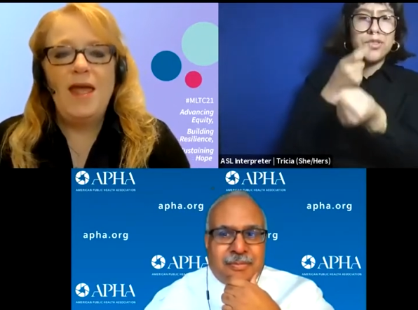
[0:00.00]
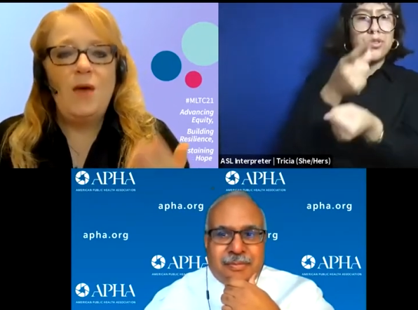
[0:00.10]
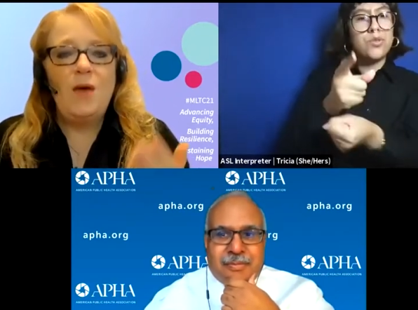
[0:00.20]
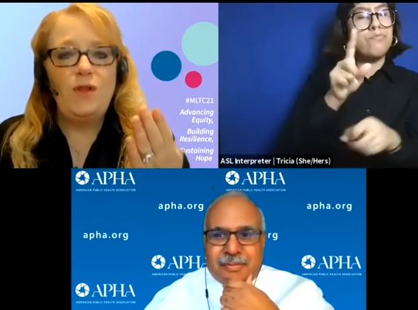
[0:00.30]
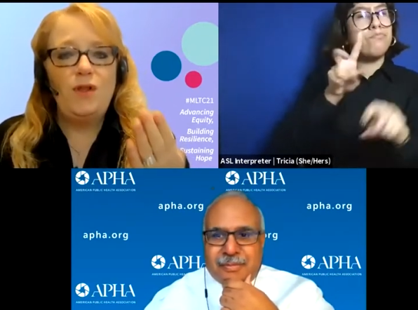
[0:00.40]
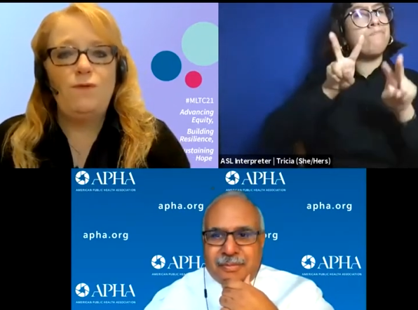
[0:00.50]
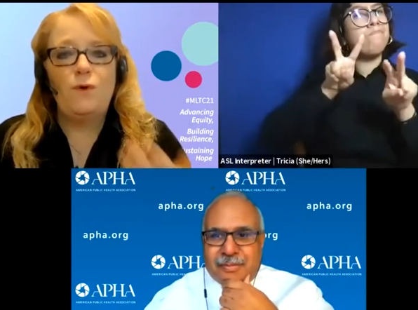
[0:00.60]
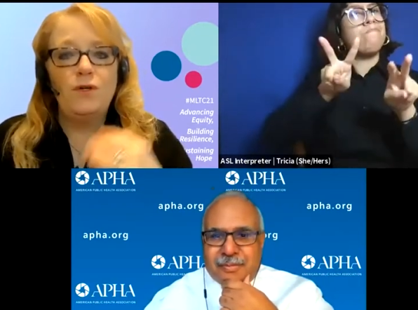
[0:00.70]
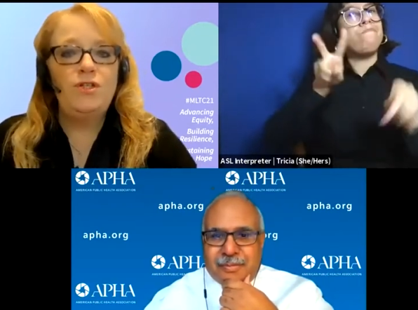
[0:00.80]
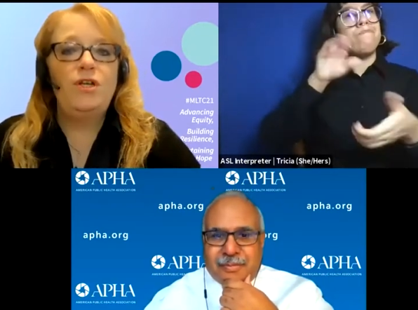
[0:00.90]
Speaker 1: and we look
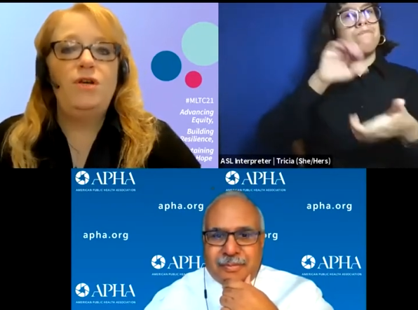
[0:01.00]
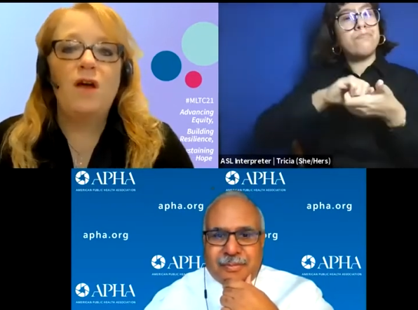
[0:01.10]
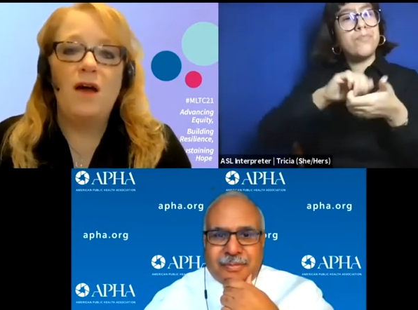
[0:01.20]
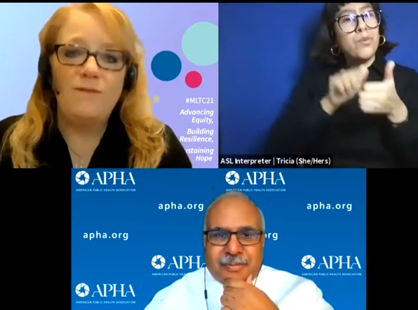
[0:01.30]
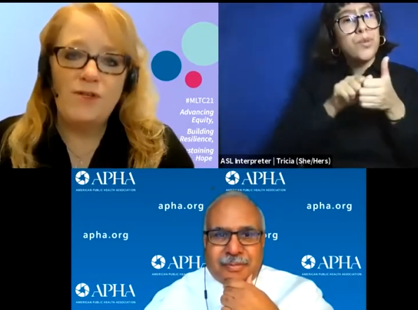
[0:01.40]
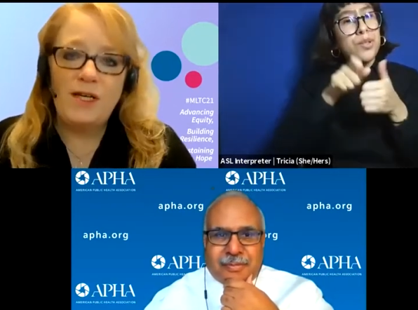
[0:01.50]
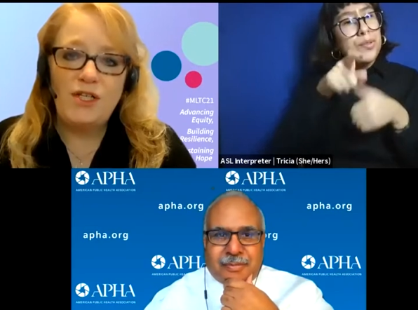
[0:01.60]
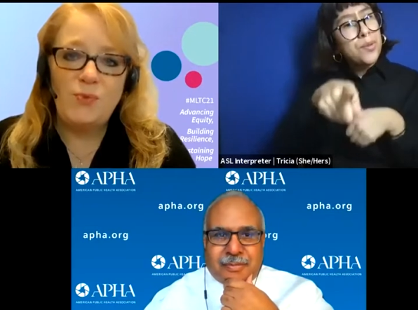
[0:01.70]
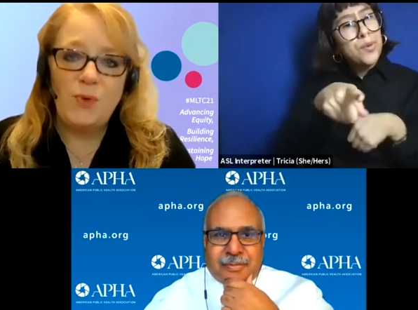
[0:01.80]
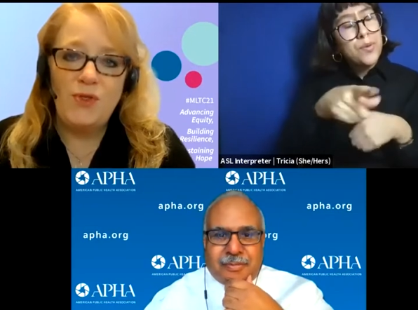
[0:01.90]
forward to your
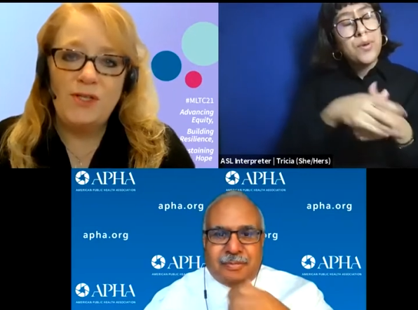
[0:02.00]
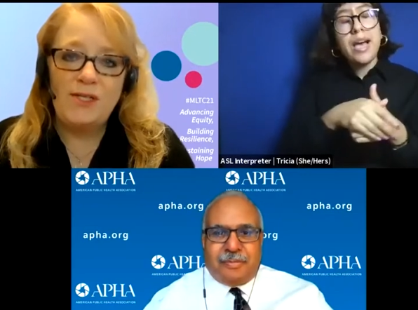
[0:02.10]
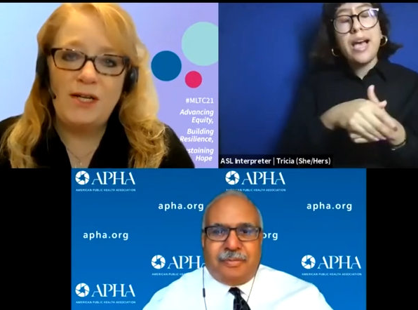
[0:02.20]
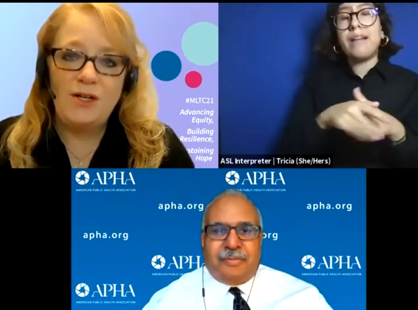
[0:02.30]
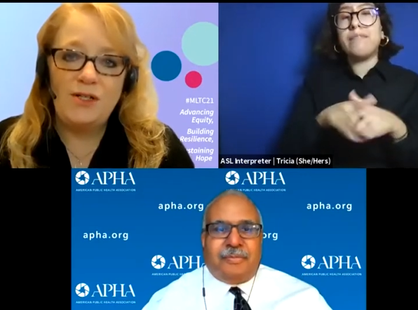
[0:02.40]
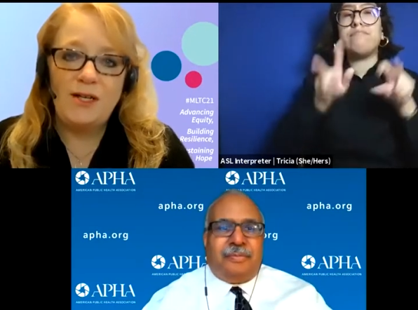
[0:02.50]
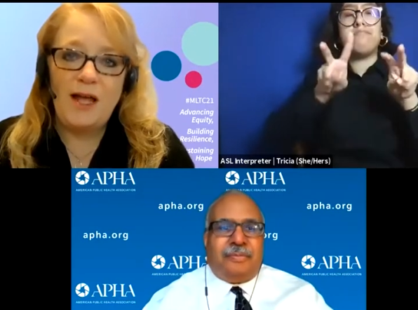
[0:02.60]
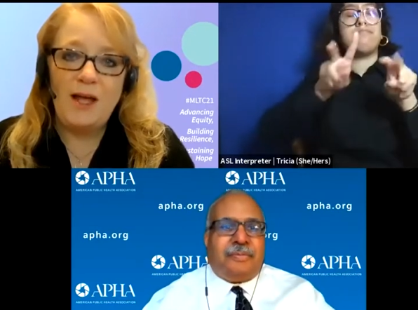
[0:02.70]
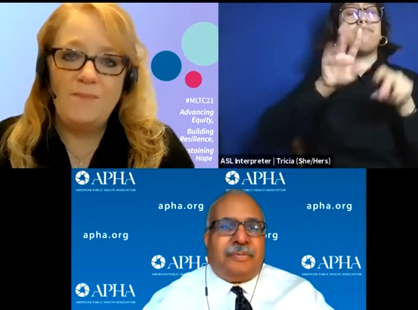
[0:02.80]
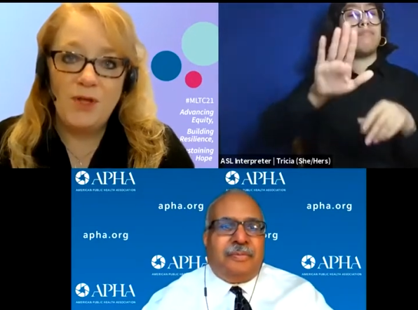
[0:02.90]
conversation with us here
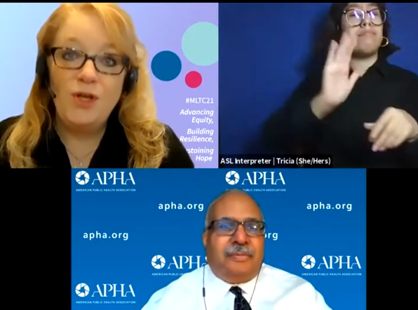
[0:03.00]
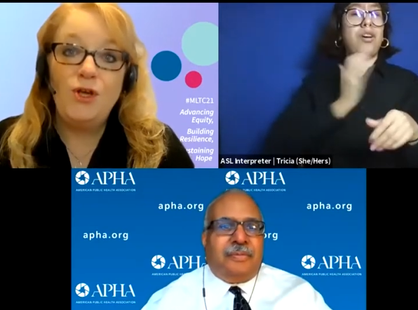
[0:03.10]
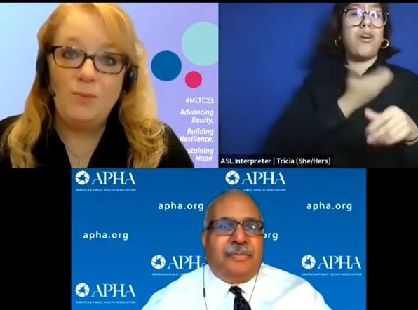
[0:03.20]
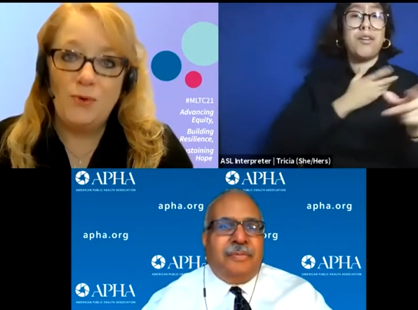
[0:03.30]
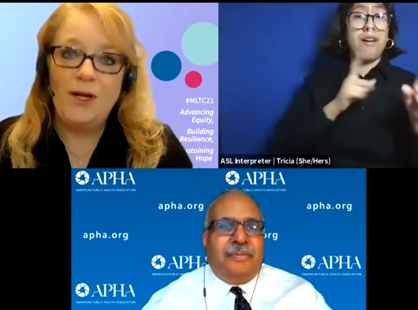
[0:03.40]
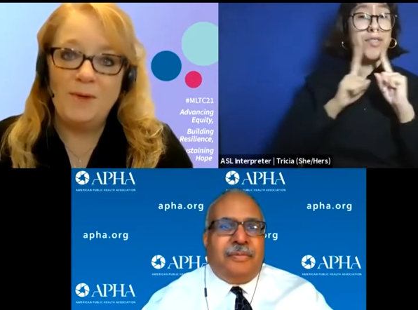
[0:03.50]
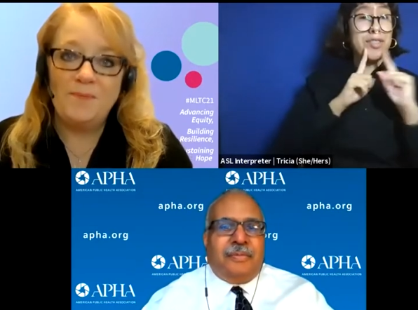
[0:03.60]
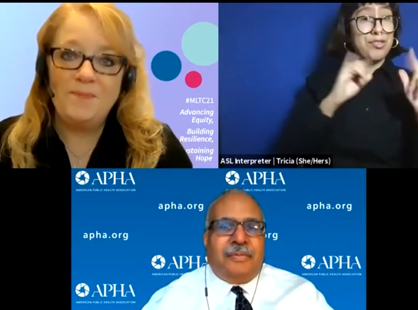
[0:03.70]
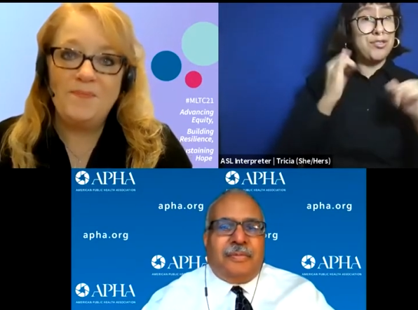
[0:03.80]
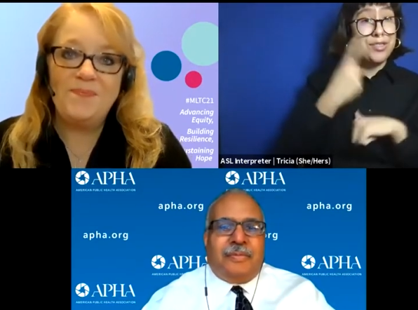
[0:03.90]
today. Good morning.
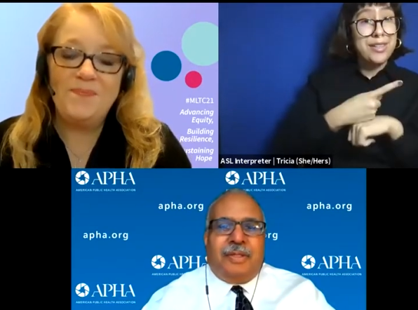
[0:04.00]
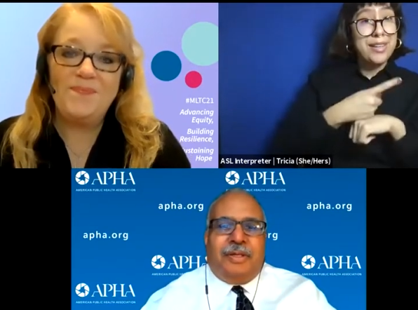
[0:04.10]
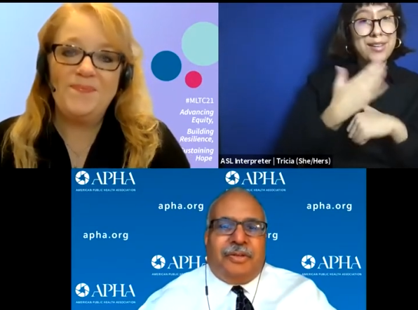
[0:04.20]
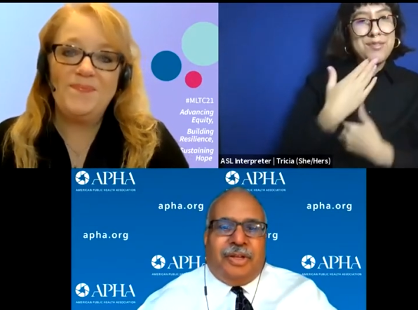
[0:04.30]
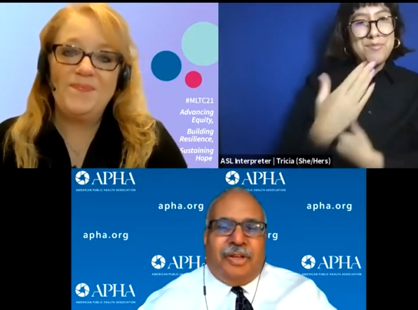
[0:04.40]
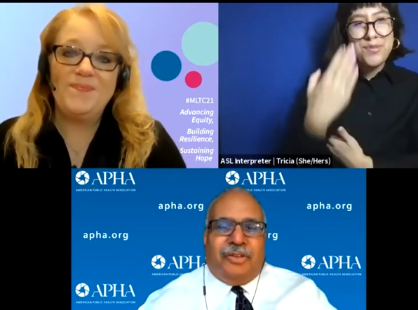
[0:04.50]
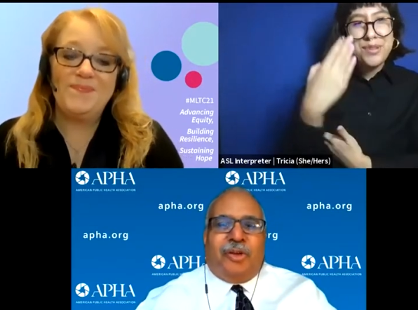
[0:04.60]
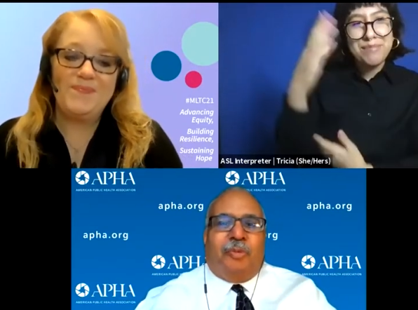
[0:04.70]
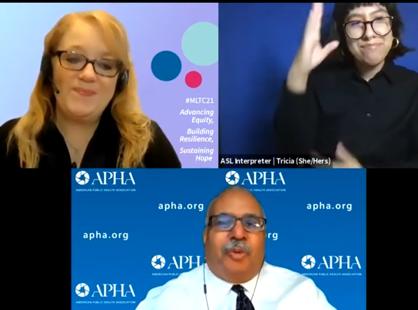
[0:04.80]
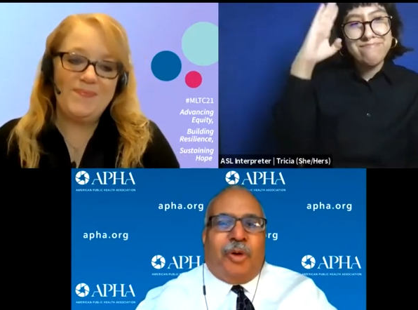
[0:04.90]
Speaker 2: Denise,
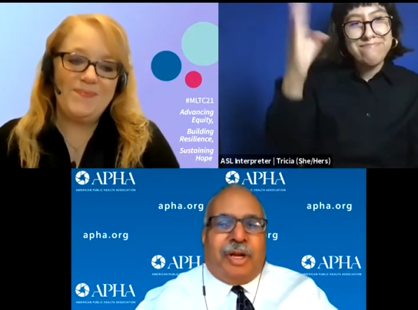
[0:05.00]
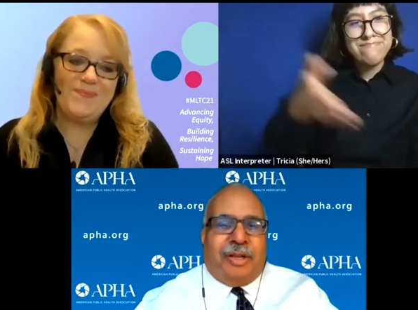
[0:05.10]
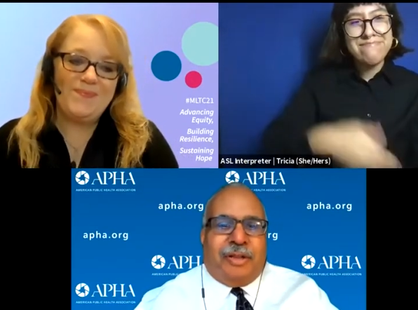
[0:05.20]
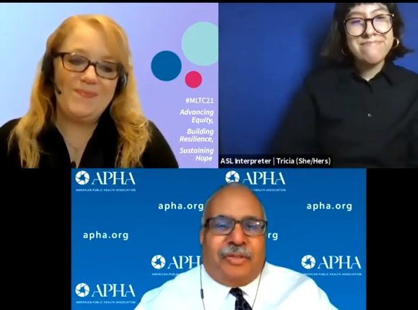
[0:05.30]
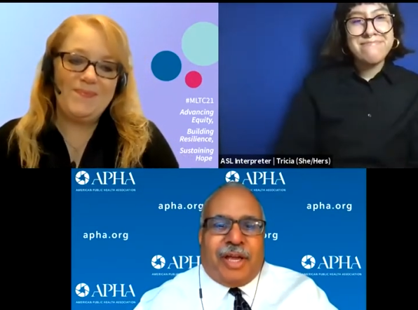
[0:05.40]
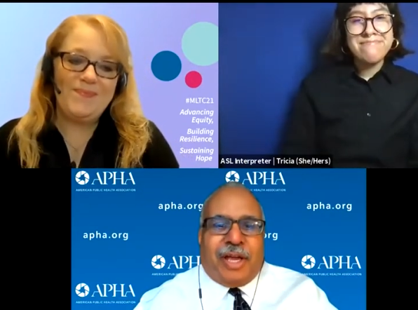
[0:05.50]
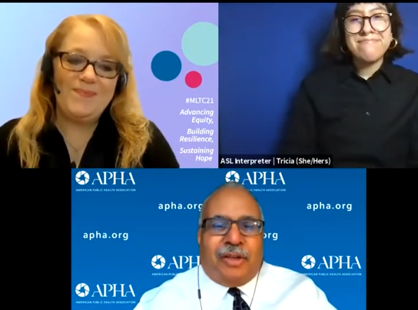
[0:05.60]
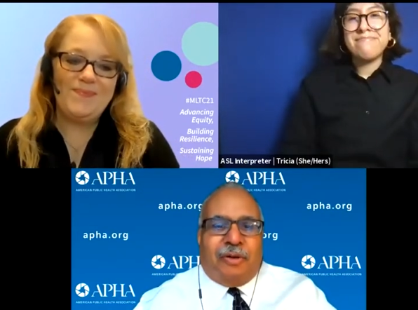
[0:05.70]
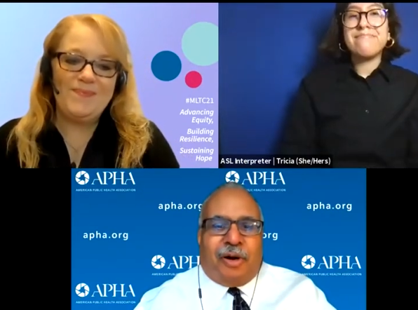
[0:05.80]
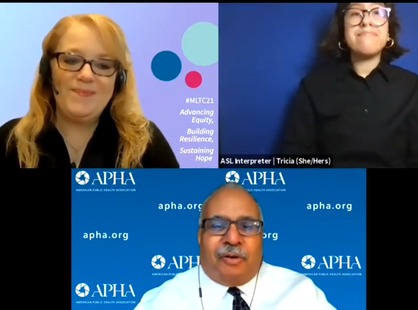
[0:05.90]
good morning and
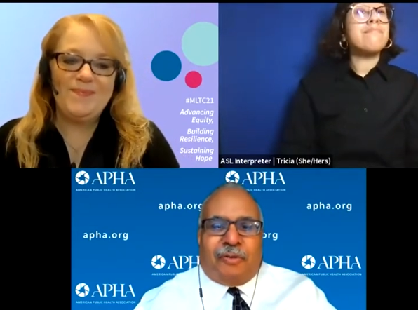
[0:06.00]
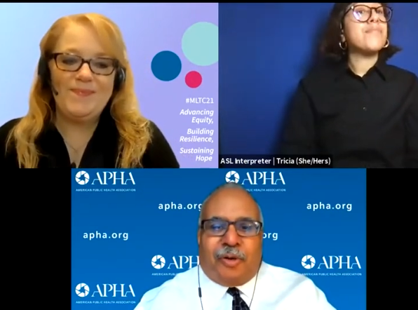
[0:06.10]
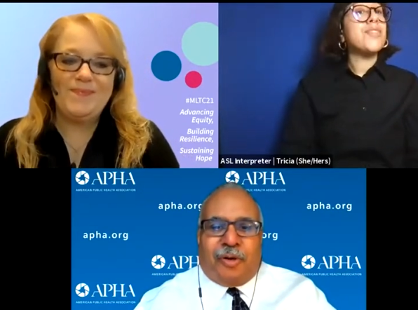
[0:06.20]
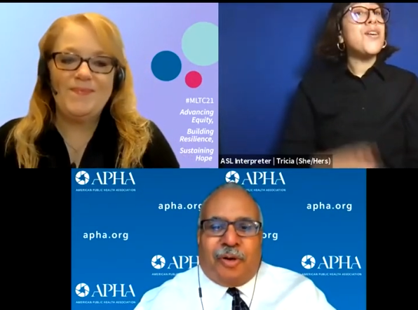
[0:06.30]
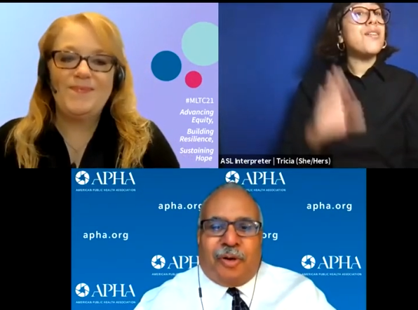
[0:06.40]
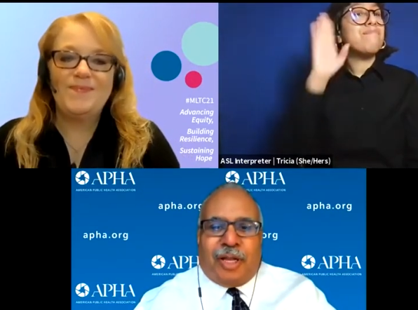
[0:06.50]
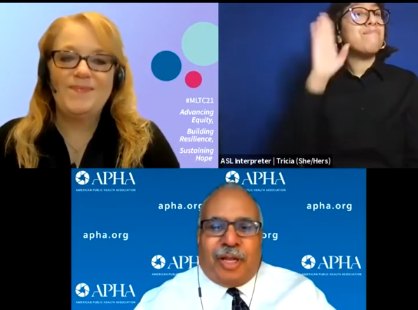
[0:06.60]
thank you all for